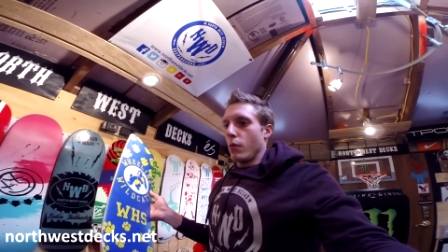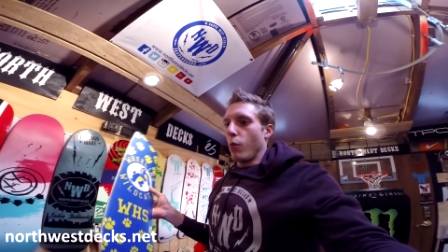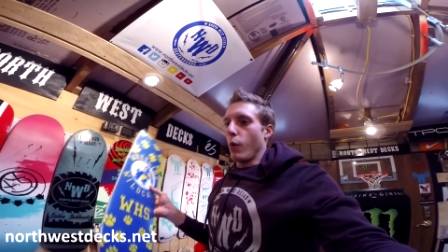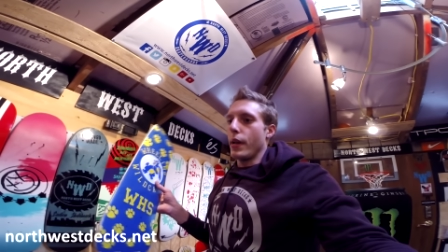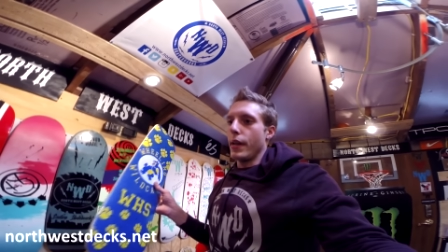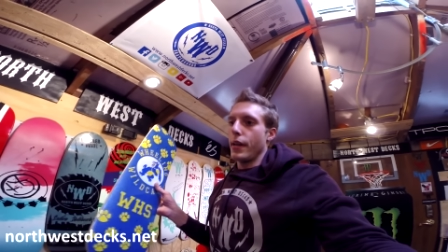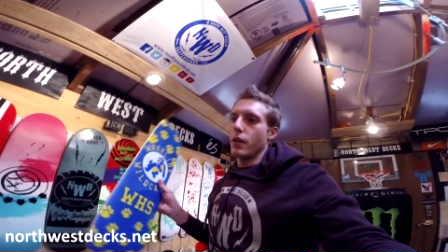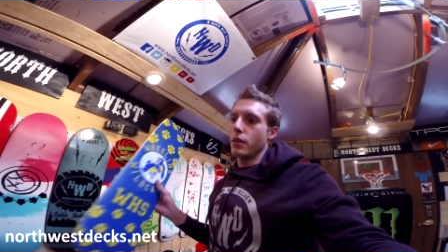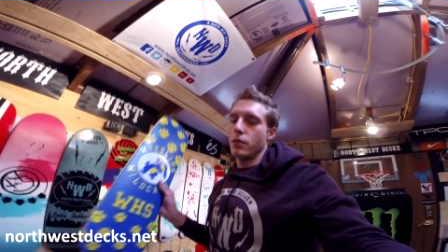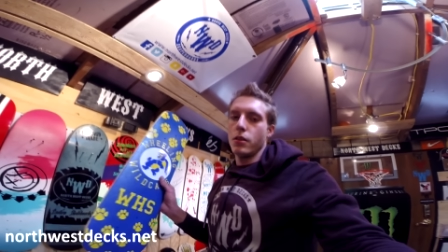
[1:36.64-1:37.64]
we
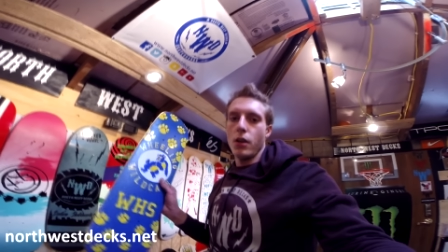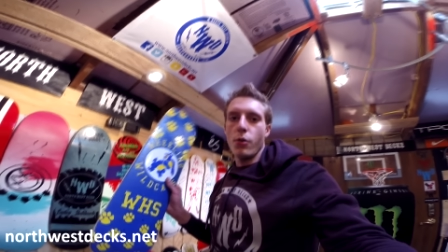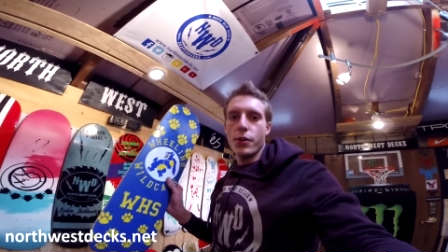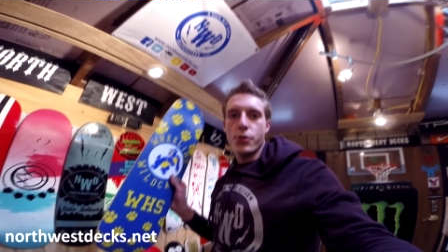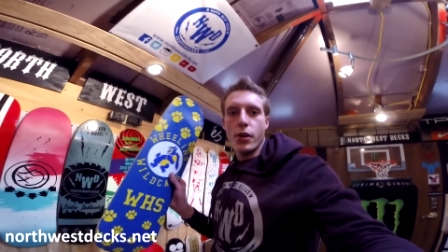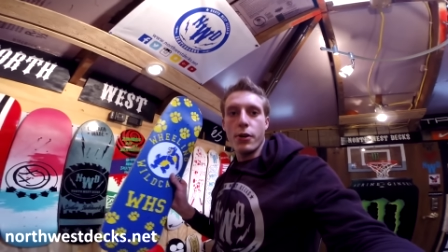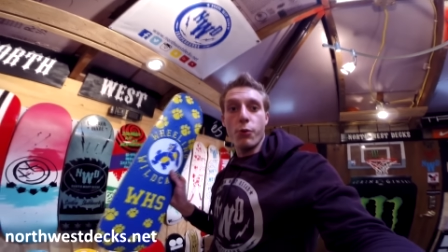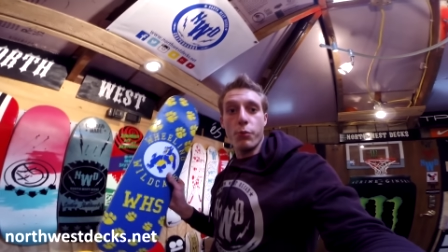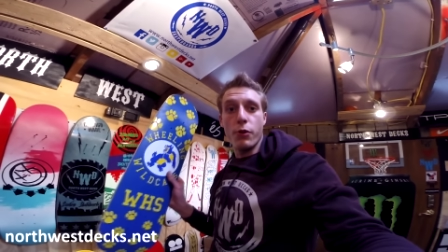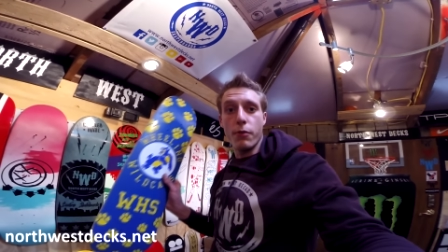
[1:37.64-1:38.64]
always try to
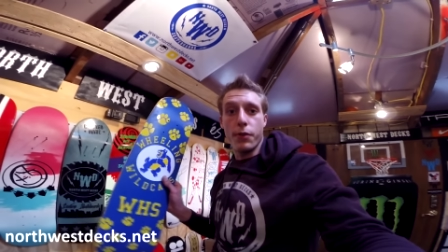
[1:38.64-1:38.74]
improve